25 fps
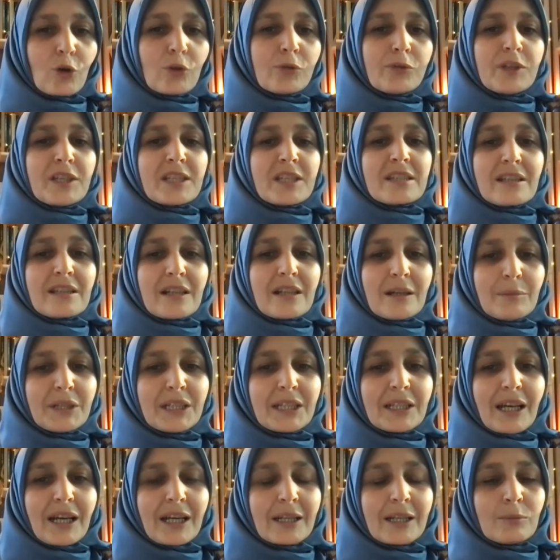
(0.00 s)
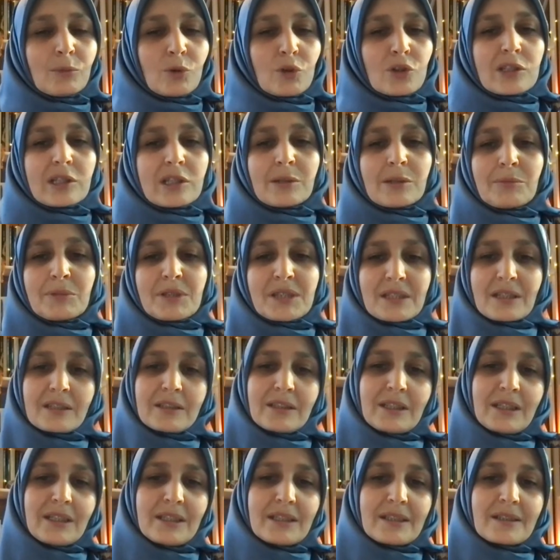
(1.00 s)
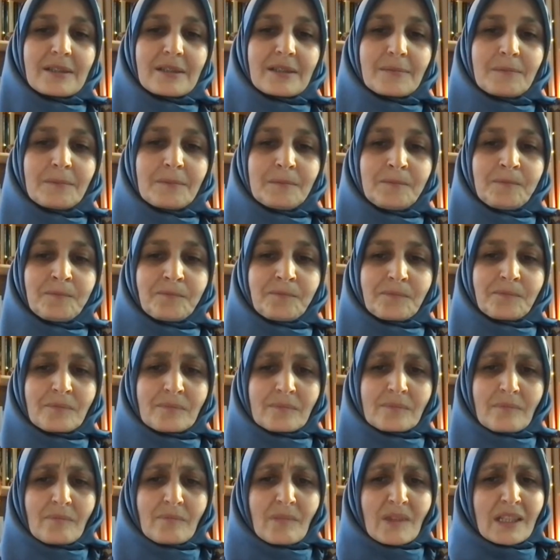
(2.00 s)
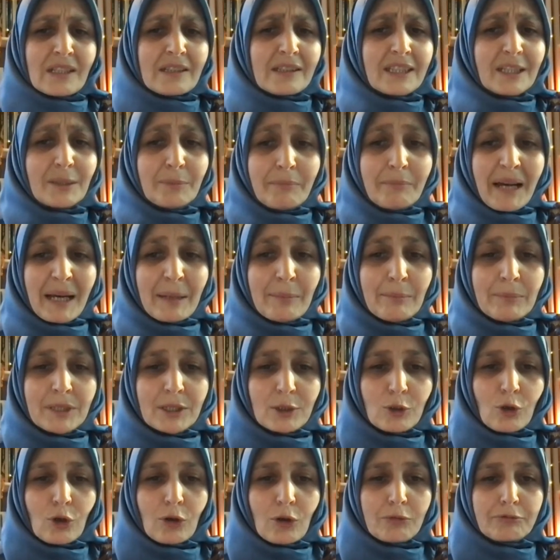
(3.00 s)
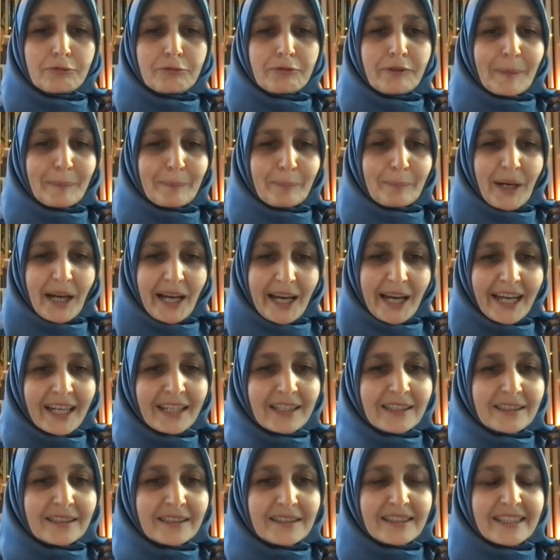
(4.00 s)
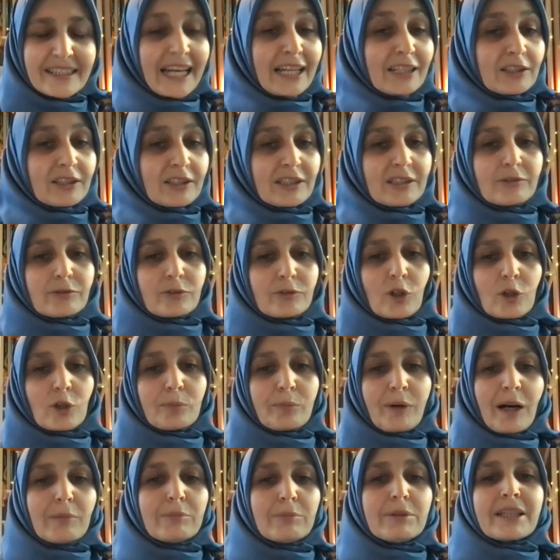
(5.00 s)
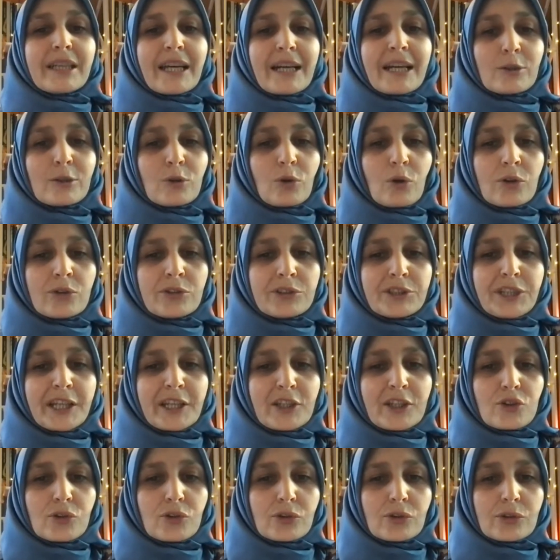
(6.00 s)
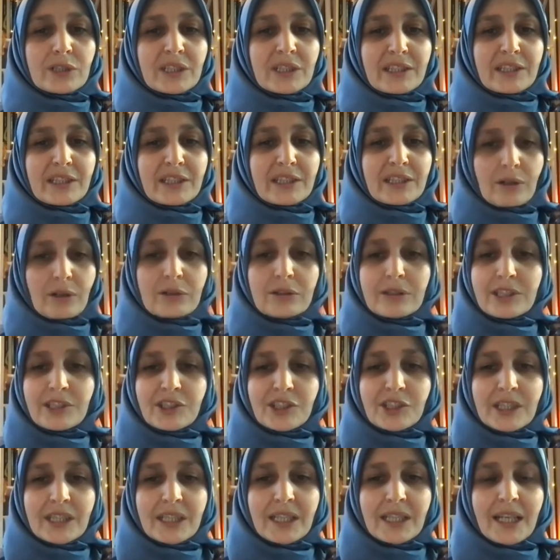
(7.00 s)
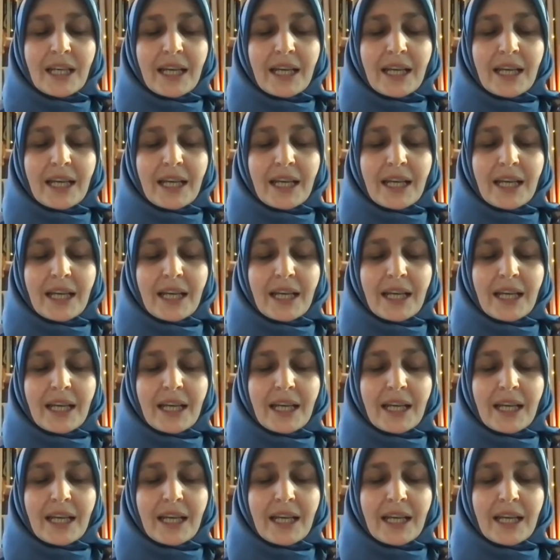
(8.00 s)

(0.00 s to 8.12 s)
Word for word: of Islamic and Muslim Studies, the member of PACT, Center for Public and Contextual Theology,